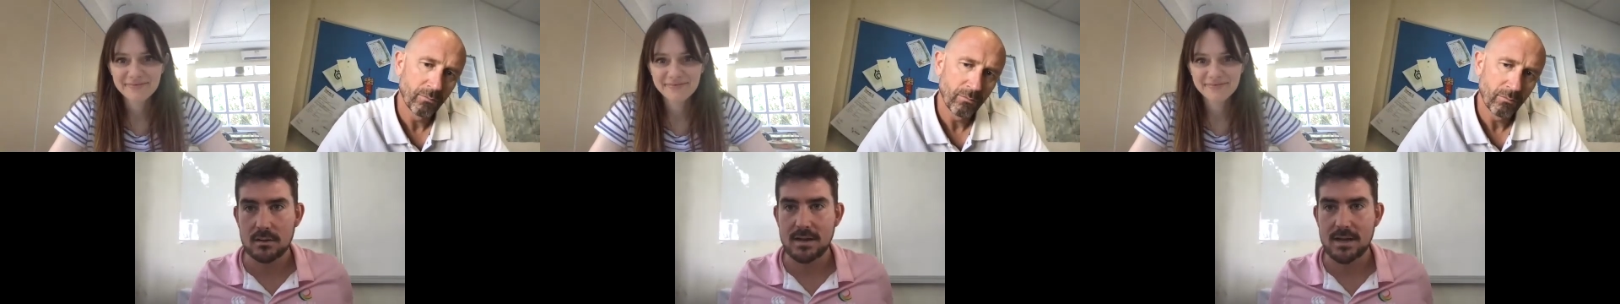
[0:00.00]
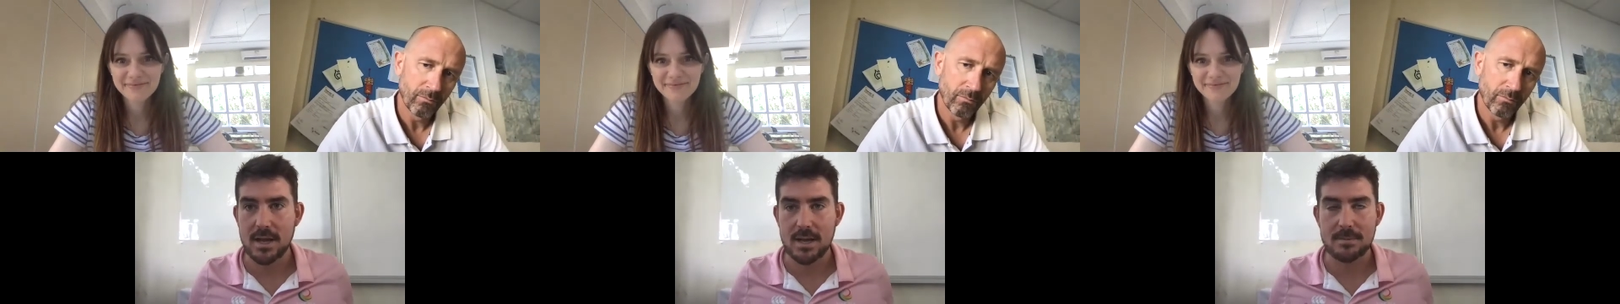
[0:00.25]

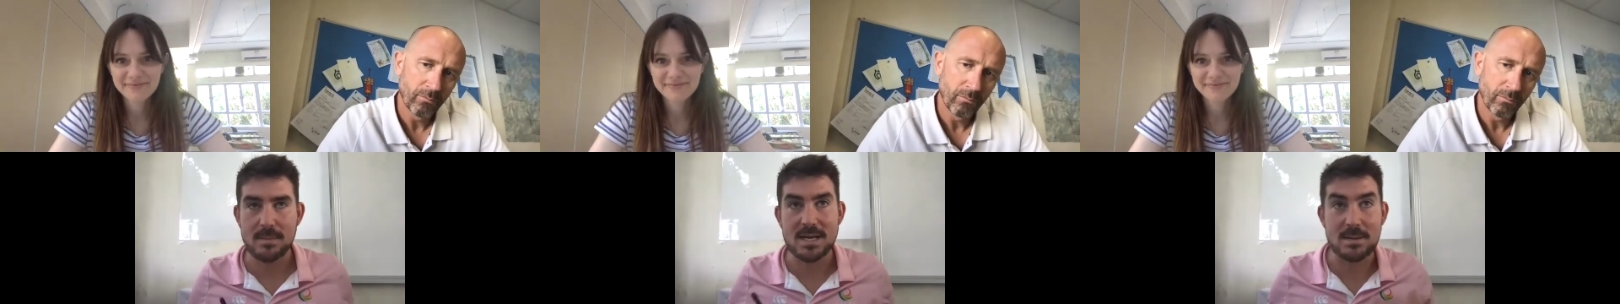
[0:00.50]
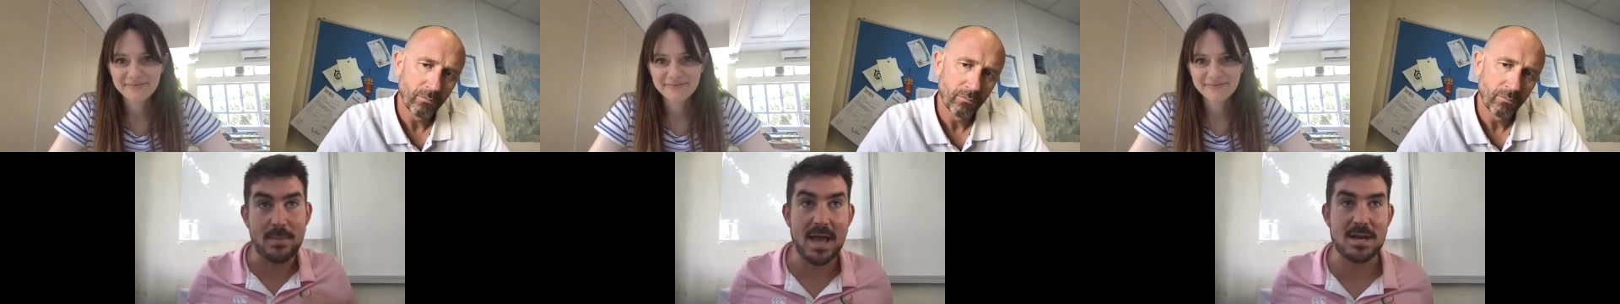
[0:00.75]
Speaker 1: um,
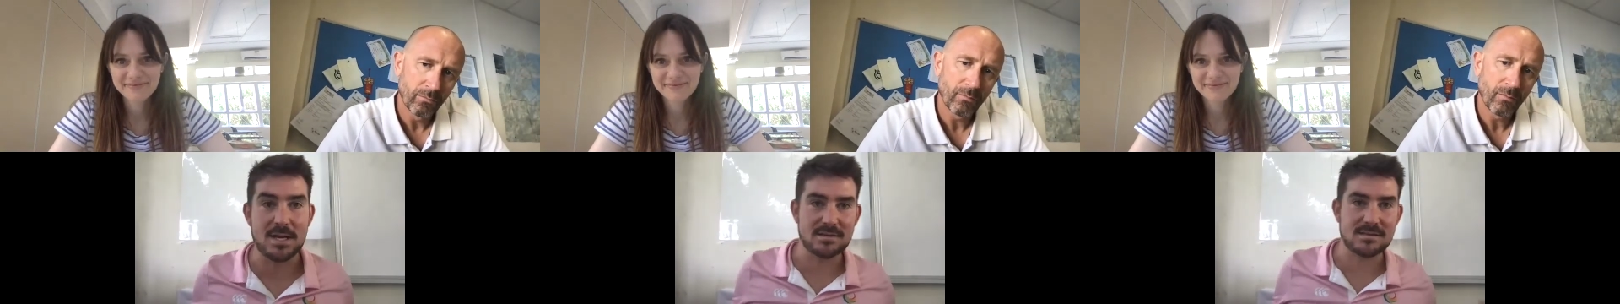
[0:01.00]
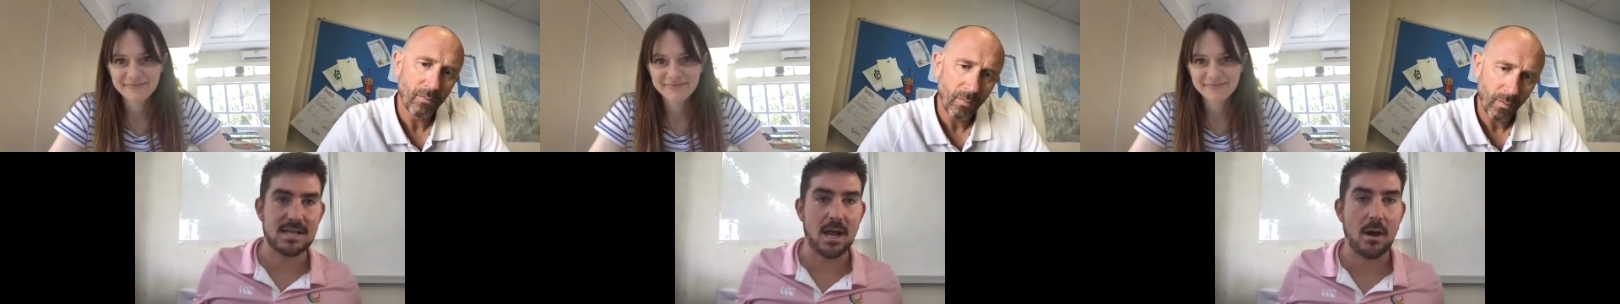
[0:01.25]
independence.
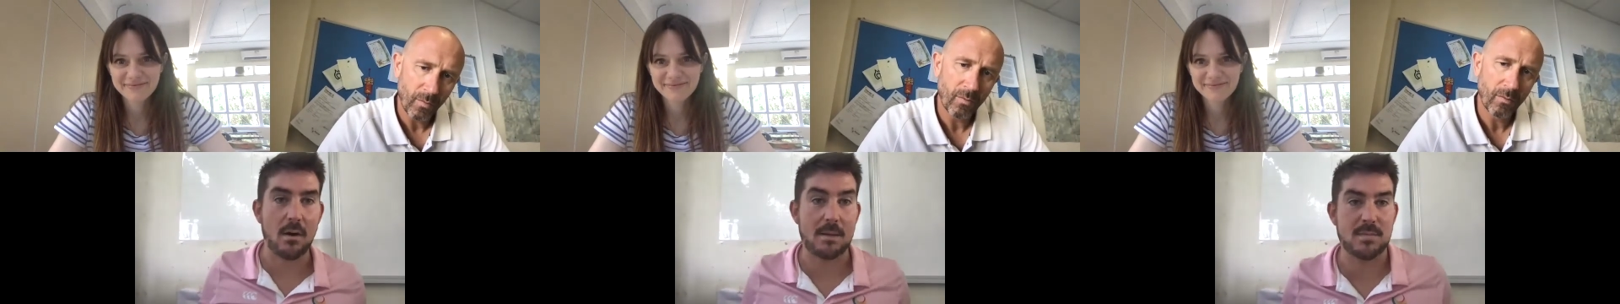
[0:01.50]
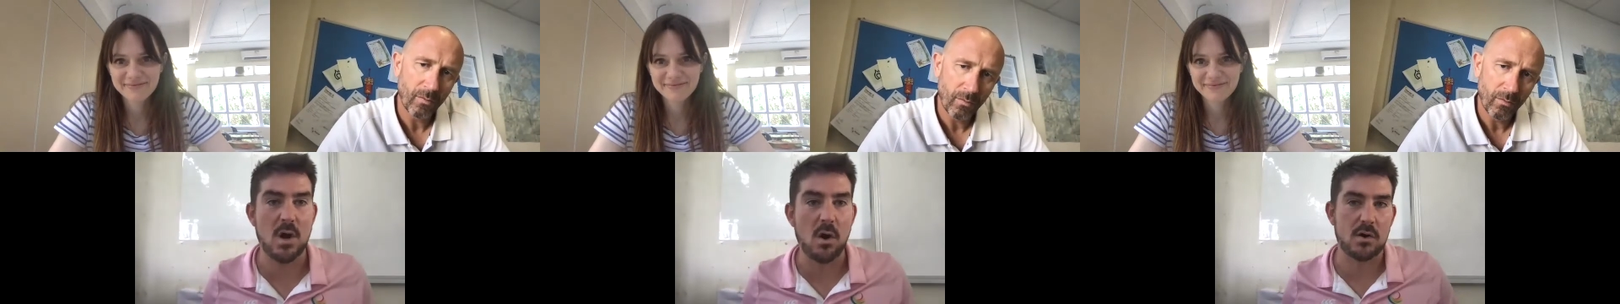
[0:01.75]
Like, oh, I'm
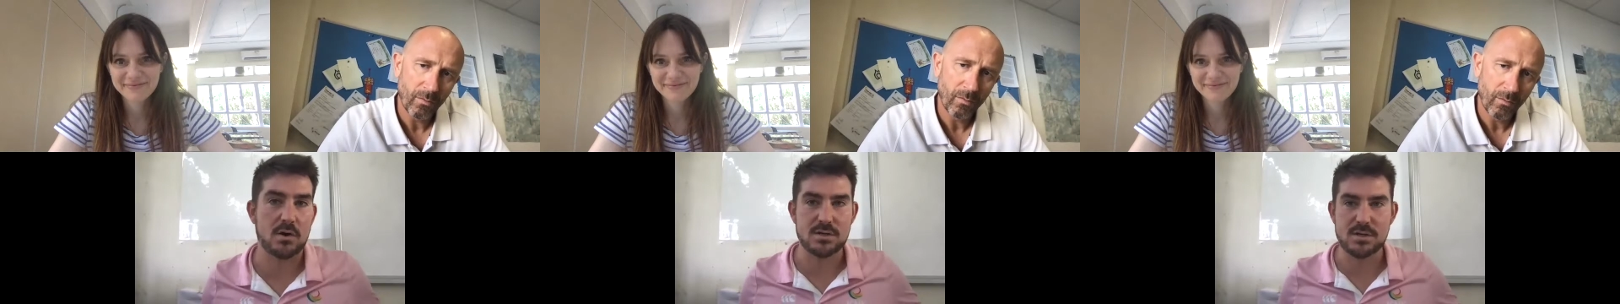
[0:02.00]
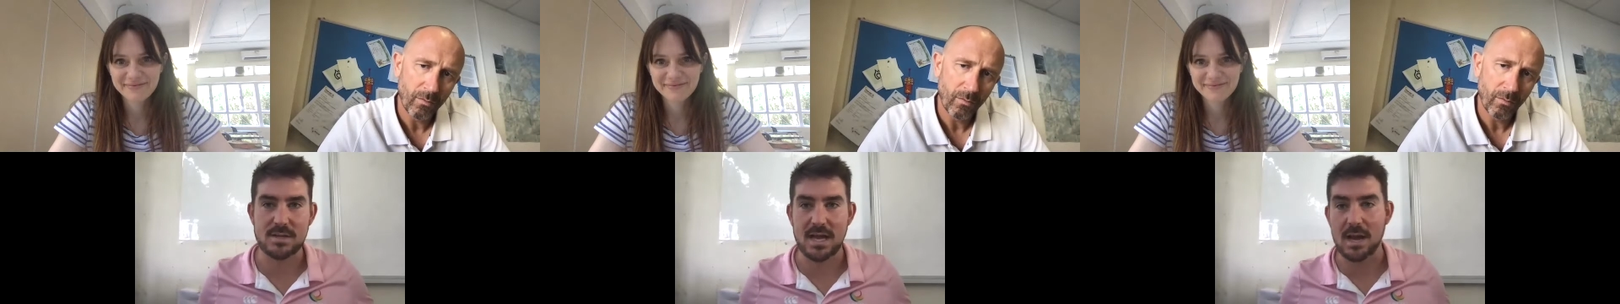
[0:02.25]
not going to do that.